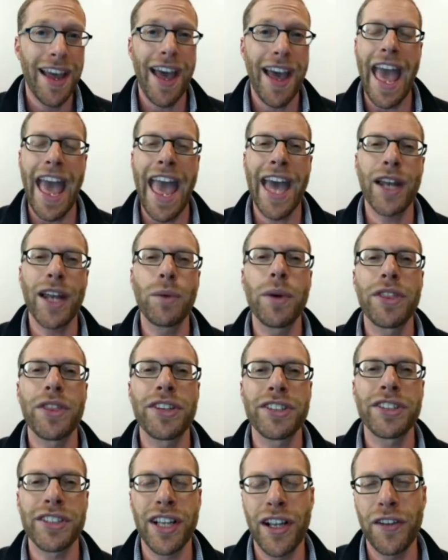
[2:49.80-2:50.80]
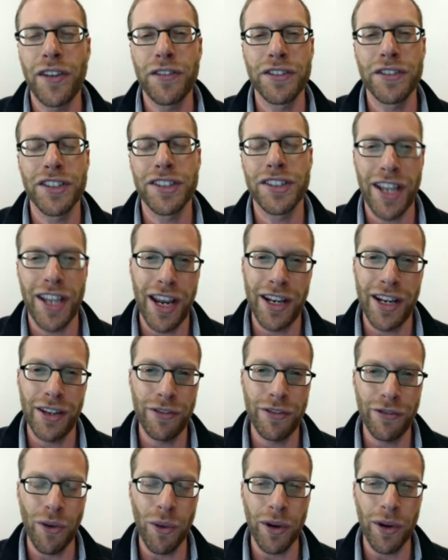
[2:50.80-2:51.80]
and with self-sustaining
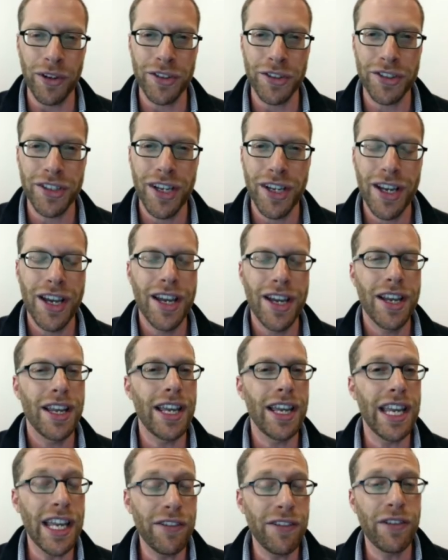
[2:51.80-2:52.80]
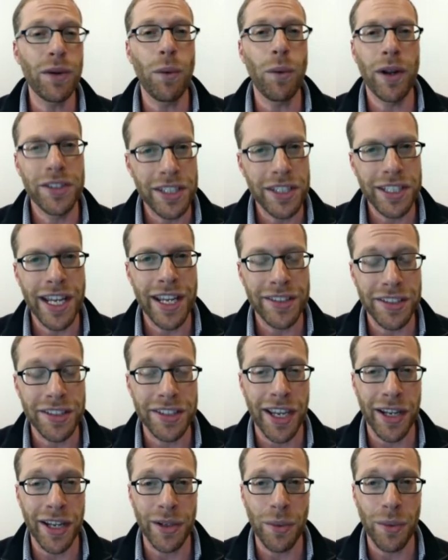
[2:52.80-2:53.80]
force, even once he takes his
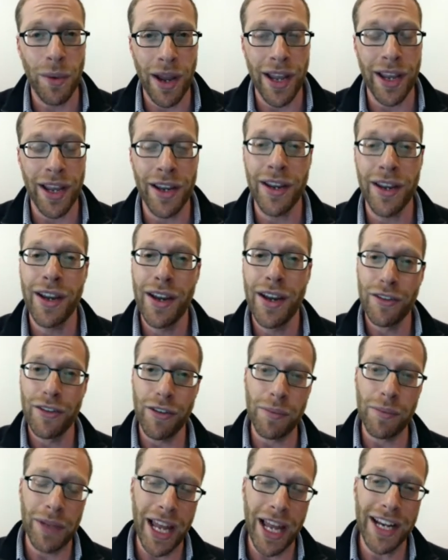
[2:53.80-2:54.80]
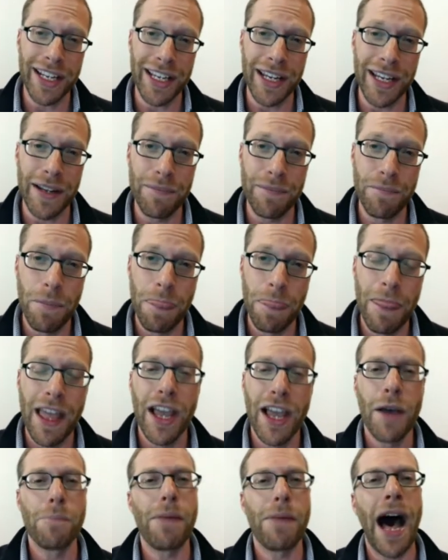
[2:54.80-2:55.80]
hand away from lighting it.
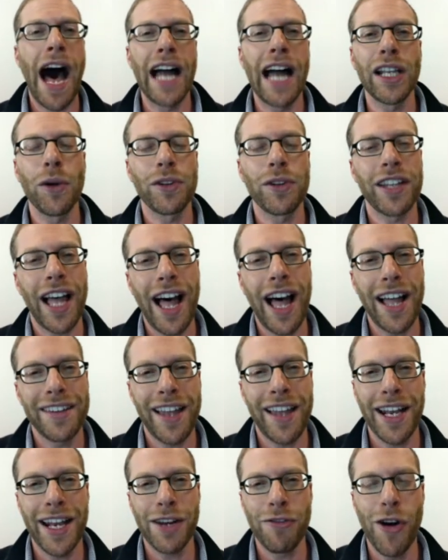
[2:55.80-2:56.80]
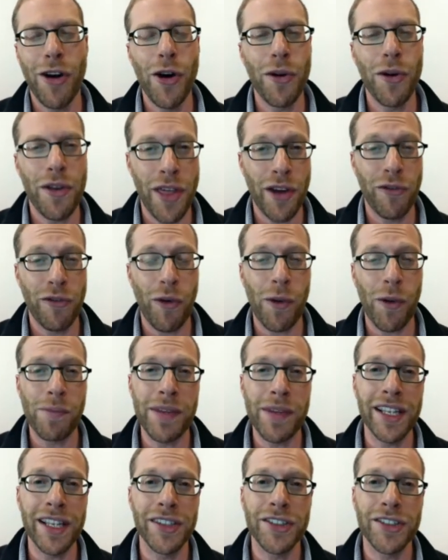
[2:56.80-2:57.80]
Ba'alotcha tanerot therefore
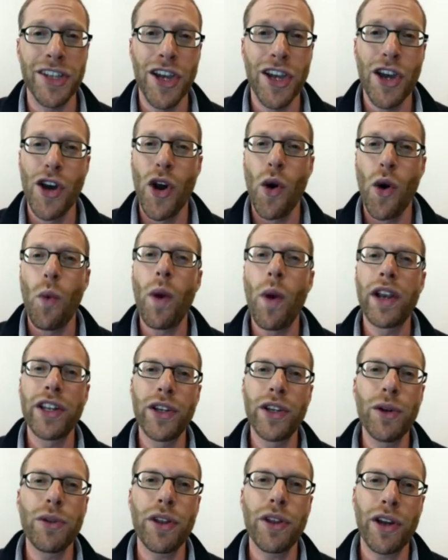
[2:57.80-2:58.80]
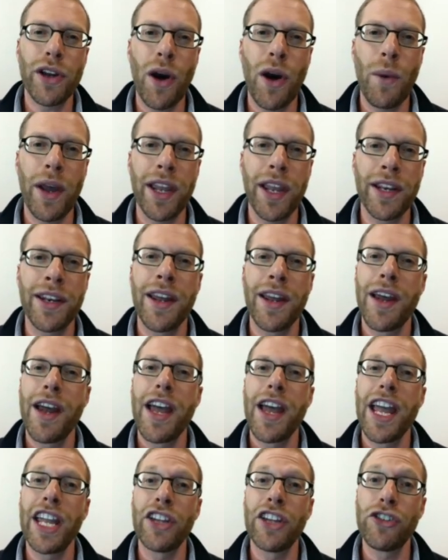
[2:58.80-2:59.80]
means when you, the Kohen,
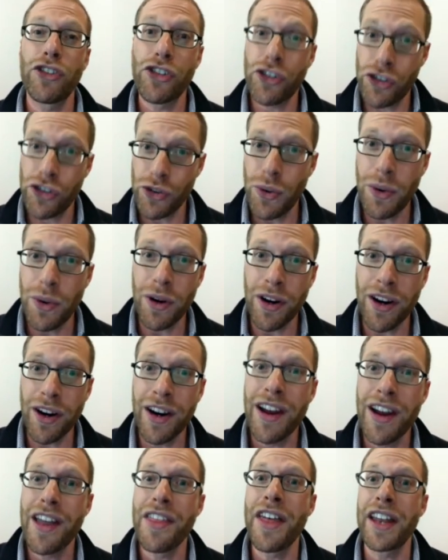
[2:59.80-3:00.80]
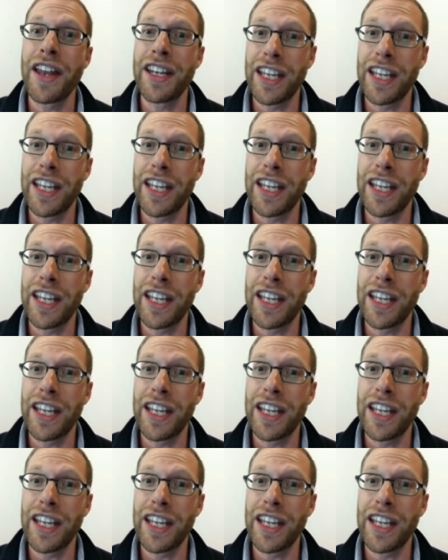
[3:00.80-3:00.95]
ensure that